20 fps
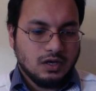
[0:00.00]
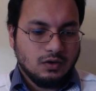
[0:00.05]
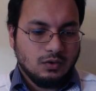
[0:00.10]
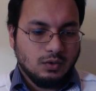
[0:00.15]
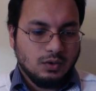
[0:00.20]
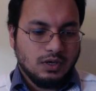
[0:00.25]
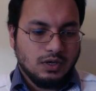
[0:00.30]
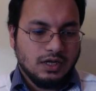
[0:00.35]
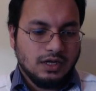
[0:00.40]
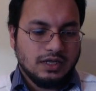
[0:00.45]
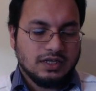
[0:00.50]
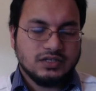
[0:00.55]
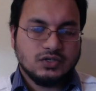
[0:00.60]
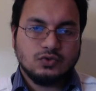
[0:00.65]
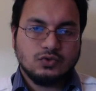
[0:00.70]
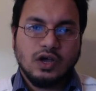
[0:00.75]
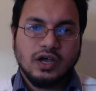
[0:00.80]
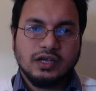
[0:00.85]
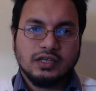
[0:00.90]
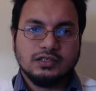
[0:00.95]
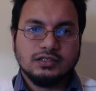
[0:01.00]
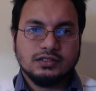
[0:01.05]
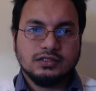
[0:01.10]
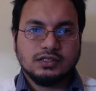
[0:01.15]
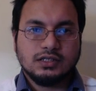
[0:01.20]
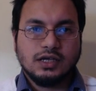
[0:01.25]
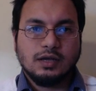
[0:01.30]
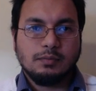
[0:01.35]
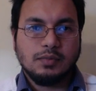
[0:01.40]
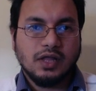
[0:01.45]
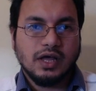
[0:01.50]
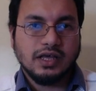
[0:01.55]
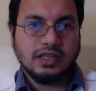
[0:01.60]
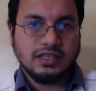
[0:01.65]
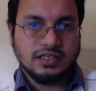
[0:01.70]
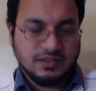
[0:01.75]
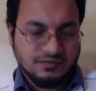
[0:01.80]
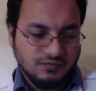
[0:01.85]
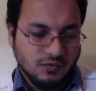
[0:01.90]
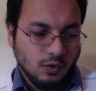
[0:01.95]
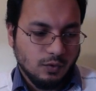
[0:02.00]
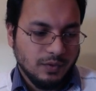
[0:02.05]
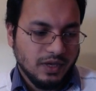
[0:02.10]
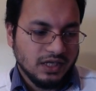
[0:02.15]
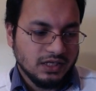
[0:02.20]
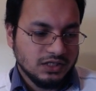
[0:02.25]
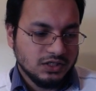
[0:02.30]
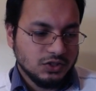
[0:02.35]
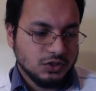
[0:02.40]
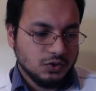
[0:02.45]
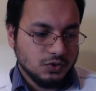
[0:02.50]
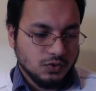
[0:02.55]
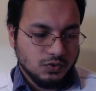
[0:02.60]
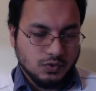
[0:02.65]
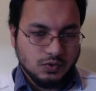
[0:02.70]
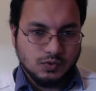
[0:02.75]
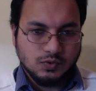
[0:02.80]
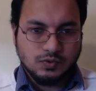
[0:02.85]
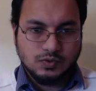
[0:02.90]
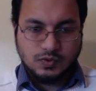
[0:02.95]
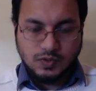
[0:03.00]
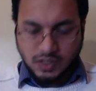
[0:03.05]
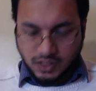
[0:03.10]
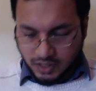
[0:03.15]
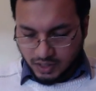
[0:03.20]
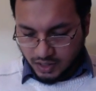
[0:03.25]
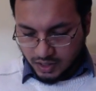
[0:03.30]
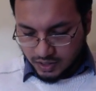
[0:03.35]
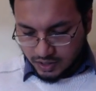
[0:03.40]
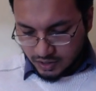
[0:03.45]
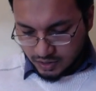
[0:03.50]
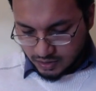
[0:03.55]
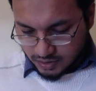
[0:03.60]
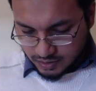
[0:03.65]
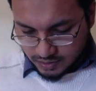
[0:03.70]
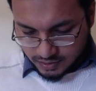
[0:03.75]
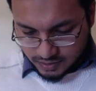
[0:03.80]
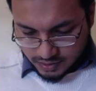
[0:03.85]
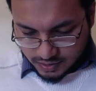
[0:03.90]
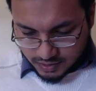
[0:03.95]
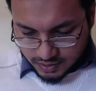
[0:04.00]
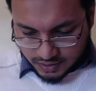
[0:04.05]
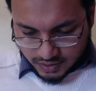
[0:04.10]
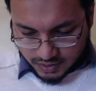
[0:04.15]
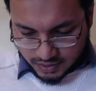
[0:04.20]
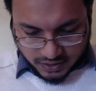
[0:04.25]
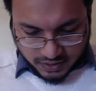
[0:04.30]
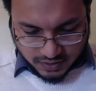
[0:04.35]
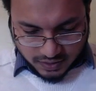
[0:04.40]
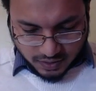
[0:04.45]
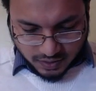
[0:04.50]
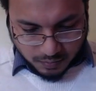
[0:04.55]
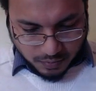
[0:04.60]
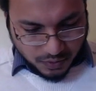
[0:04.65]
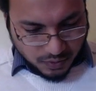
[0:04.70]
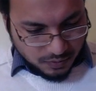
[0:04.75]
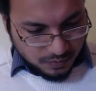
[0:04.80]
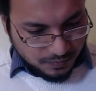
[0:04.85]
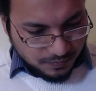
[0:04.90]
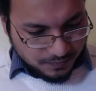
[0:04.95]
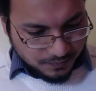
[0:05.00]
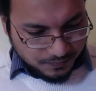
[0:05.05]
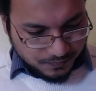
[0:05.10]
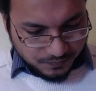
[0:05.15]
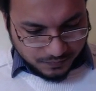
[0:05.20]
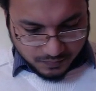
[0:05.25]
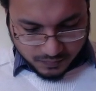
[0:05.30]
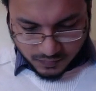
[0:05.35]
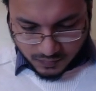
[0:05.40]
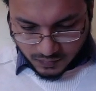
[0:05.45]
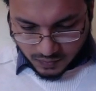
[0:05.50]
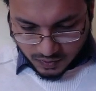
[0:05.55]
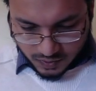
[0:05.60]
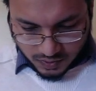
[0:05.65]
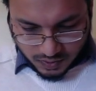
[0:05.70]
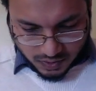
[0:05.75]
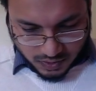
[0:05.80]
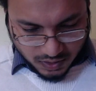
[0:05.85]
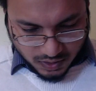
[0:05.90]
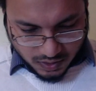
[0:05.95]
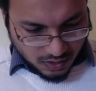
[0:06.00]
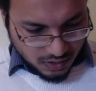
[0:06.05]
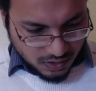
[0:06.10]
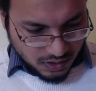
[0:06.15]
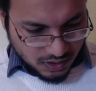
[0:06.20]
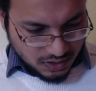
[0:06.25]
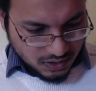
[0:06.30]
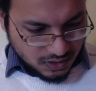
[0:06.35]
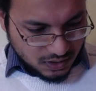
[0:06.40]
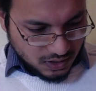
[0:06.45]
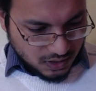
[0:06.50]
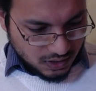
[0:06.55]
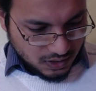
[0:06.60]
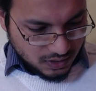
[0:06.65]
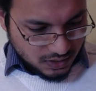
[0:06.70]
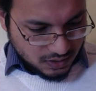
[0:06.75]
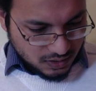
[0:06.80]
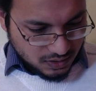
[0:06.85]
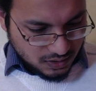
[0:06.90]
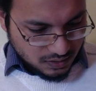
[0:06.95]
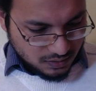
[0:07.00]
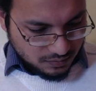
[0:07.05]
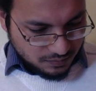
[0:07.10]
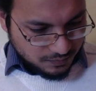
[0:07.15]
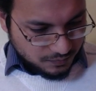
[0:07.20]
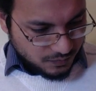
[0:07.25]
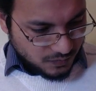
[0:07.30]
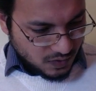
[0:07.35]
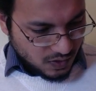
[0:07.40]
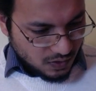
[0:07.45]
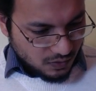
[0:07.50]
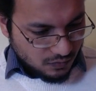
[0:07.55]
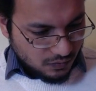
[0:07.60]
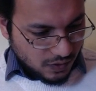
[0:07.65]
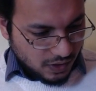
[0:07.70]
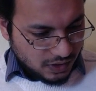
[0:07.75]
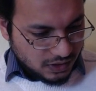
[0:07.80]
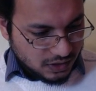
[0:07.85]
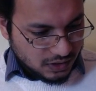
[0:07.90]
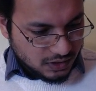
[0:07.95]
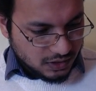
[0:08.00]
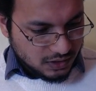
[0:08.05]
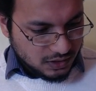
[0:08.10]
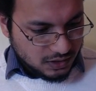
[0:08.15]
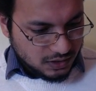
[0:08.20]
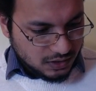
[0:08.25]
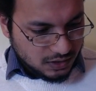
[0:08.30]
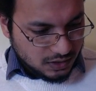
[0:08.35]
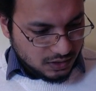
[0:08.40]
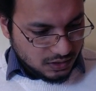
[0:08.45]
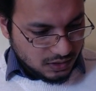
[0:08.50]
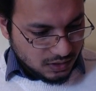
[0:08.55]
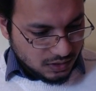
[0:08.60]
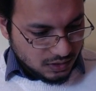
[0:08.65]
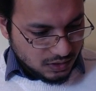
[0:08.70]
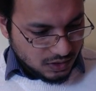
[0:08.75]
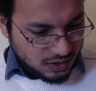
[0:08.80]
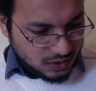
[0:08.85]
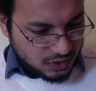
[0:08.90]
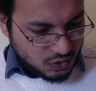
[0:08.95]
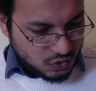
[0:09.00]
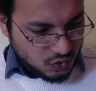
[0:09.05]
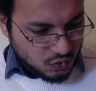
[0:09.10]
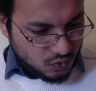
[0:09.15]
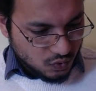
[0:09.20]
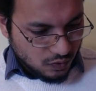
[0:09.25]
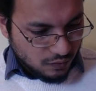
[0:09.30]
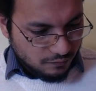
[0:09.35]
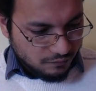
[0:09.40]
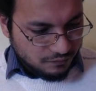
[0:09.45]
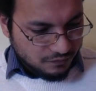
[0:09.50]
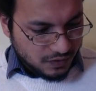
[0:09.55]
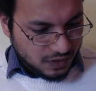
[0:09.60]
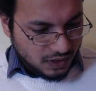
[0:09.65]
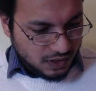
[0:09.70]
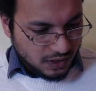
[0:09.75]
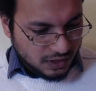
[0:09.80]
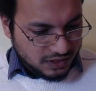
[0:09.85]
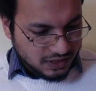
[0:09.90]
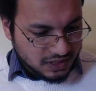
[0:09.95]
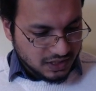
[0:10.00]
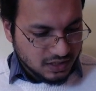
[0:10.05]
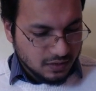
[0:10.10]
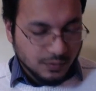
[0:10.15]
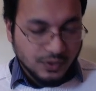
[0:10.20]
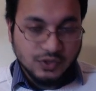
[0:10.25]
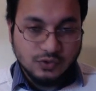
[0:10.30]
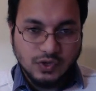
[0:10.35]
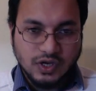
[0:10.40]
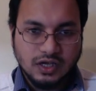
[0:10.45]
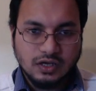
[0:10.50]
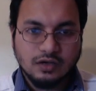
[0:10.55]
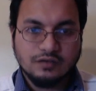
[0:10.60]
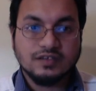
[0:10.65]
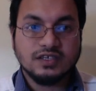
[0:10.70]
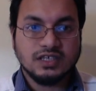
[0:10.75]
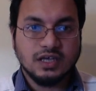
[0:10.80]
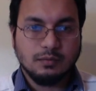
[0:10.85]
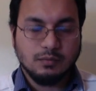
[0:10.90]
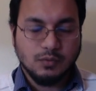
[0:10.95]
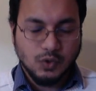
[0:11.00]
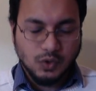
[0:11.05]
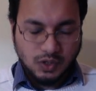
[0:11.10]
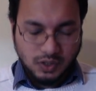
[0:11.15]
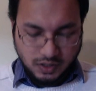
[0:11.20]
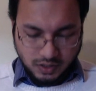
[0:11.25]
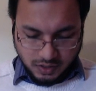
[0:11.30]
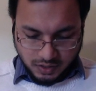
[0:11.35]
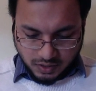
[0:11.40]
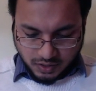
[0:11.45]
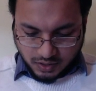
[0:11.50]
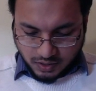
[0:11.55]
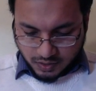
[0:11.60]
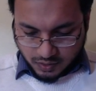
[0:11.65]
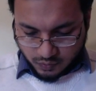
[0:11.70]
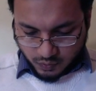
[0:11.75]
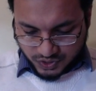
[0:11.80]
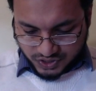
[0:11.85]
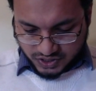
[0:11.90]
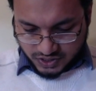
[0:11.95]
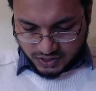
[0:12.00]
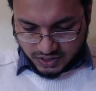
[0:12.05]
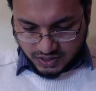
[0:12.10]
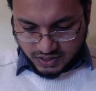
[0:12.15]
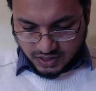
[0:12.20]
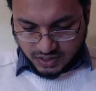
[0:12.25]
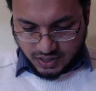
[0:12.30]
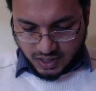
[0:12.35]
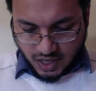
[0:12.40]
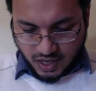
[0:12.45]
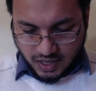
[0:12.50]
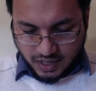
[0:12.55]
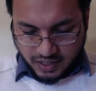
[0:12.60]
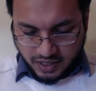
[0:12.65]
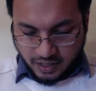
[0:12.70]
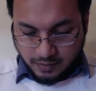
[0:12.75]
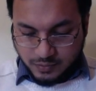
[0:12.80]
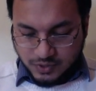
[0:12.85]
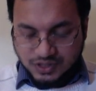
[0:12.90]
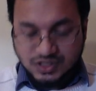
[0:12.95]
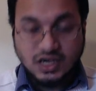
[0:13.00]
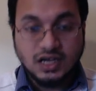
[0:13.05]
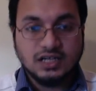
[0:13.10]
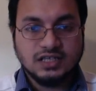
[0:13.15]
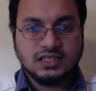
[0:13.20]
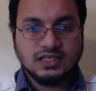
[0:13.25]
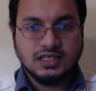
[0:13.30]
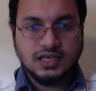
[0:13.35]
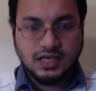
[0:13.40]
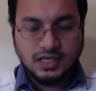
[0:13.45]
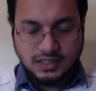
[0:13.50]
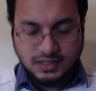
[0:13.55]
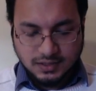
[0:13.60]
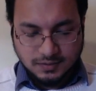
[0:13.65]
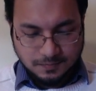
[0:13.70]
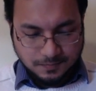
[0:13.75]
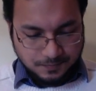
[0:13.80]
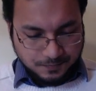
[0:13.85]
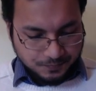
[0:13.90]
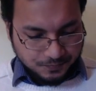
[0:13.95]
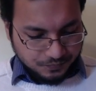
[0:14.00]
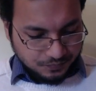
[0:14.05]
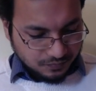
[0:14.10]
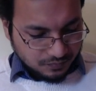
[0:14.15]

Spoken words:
So let's try and apply this format to another example. This is Writing Task 2 of test number 3 of the same book, which is Cambridge IELTS 6.